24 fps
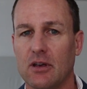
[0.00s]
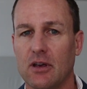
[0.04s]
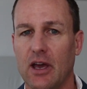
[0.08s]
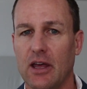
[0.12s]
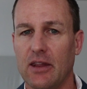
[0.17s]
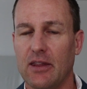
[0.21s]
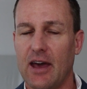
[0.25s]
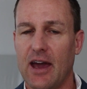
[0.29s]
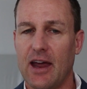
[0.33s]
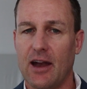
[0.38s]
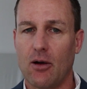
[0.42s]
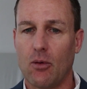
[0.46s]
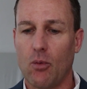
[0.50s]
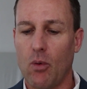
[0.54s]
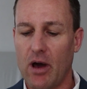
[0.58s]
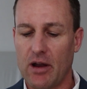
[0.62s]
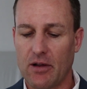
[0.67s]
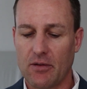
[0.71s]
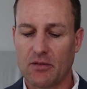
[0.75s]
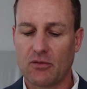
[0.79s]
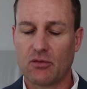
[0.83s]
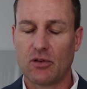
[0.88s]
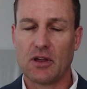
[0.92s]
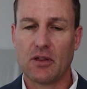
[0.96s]
And they are one
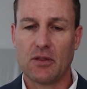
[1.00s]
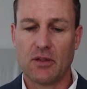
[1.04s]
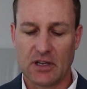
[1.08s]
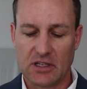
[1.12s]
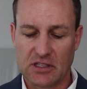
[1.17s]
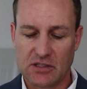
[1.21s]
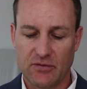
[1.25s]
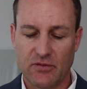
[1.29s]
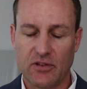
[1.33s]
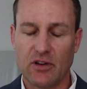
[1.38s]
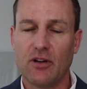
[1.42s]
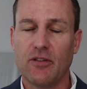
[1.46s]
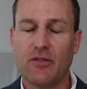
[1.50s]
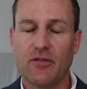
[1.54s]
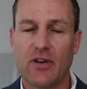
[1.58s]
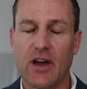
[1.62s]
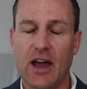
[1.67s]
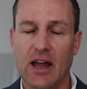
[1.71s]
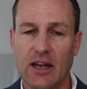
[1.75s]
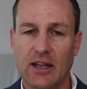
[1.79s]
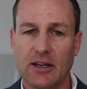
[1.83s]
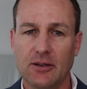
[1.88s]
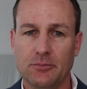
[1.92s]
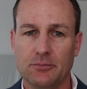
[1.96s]
of three things fear of
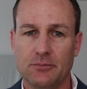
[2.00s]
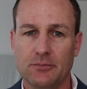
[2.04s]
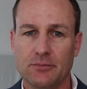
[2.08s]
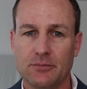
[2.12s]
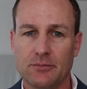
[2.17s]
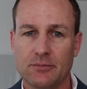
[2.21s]
failure,